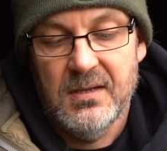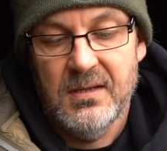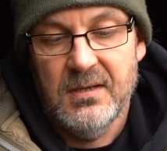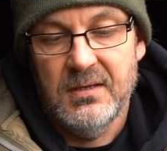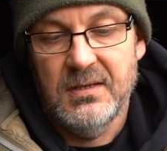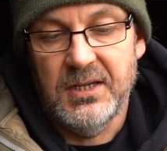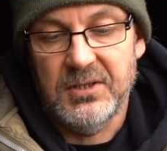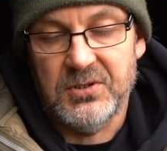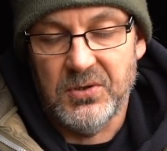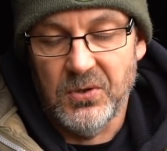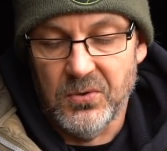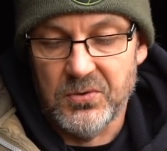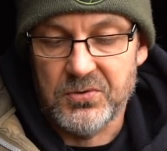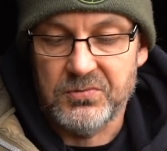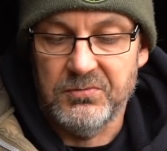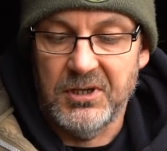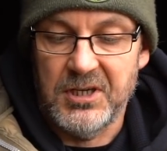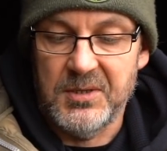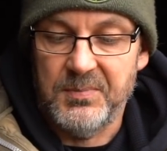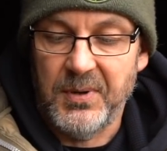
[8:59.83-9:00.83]
Lead core is
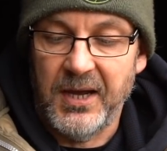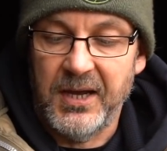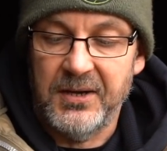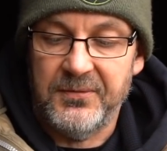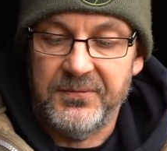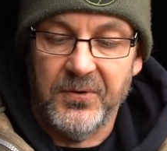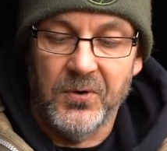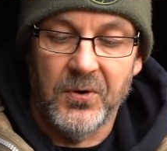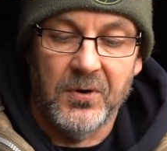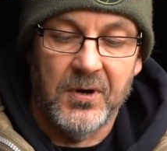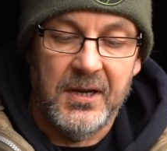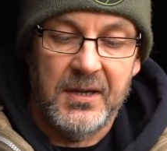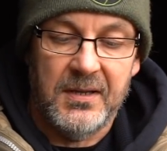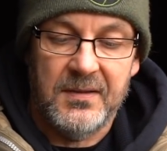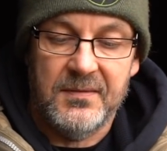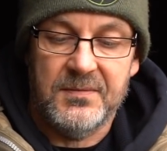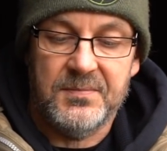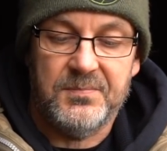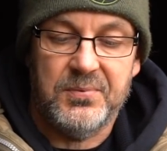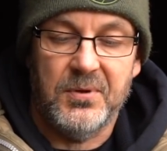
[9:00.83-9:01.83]
really bad for it.
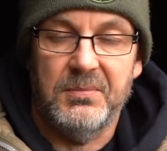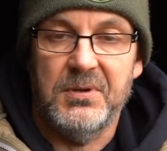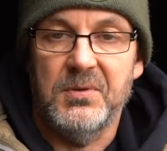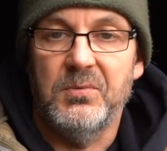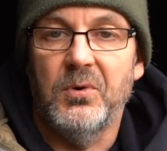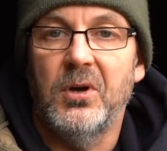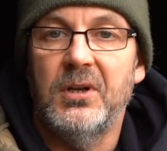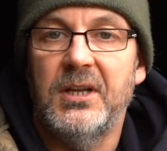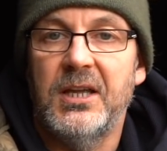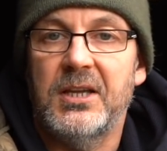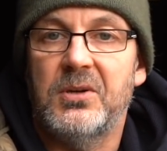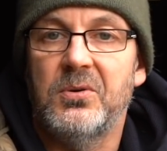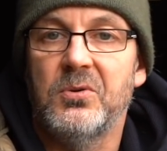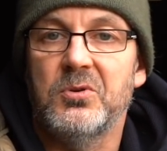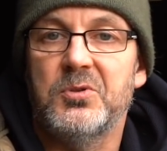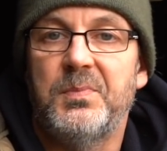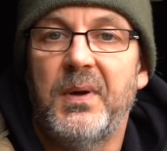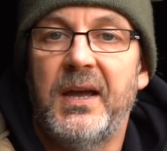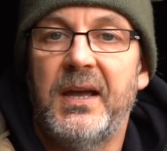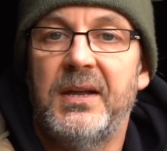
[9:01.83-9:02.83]
Probably why lead core
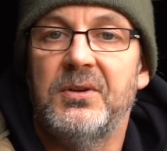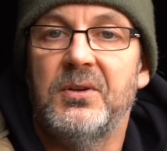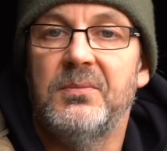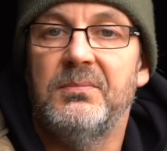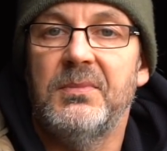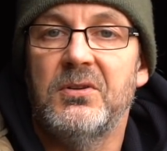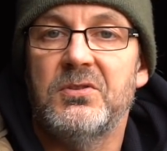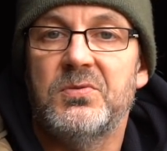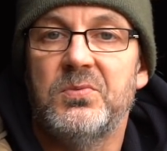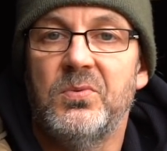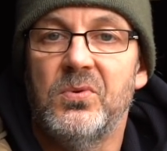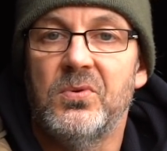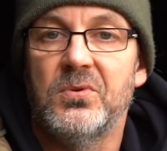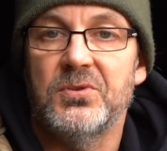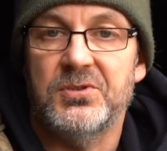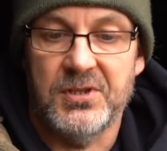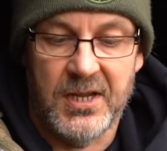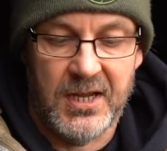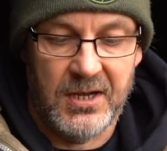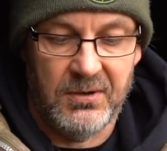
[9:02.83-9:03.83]
is banned on most
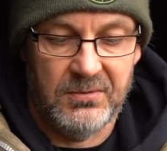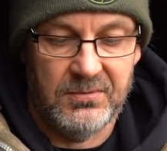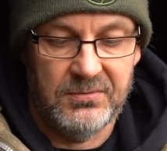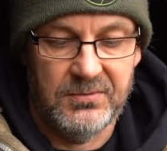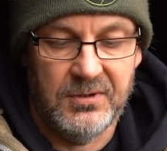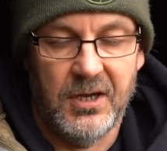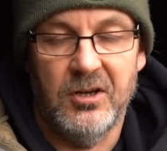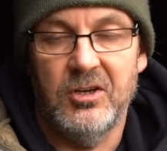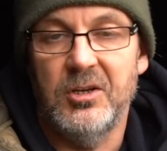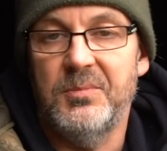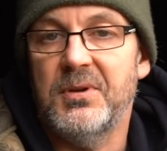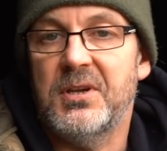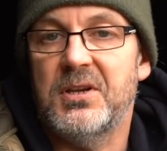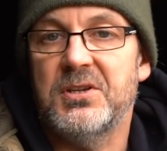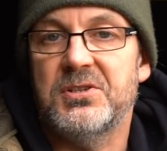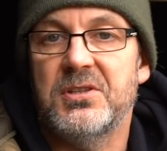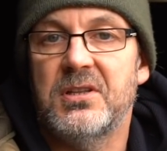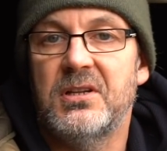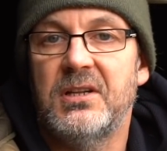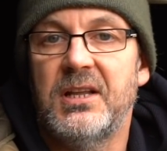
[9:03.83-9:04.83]
waters now, not only
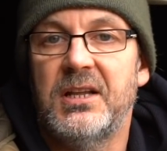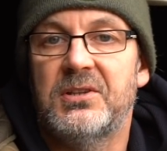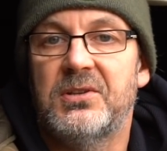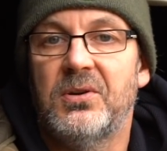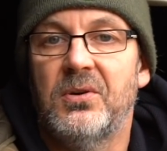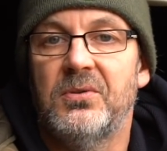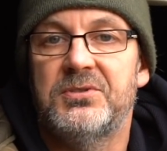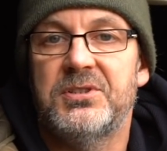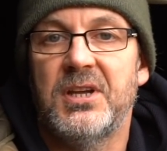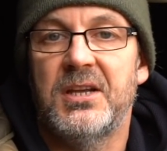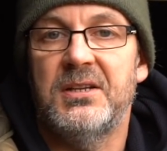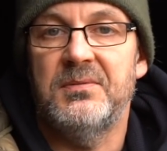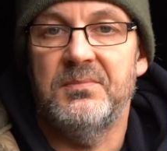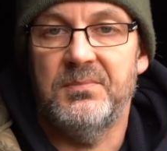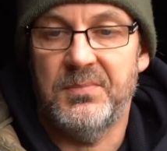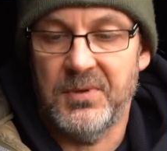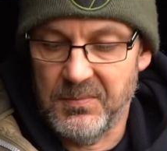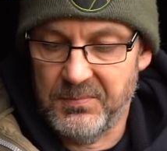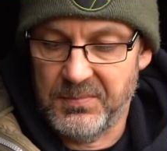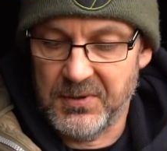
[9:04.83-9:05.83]
because of the lead content
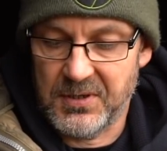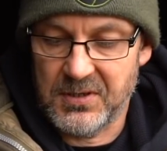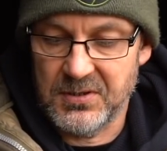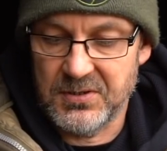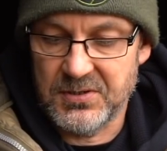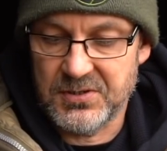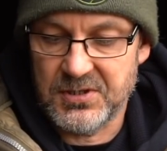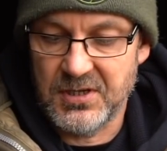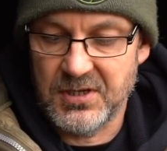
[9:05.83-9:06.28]
but because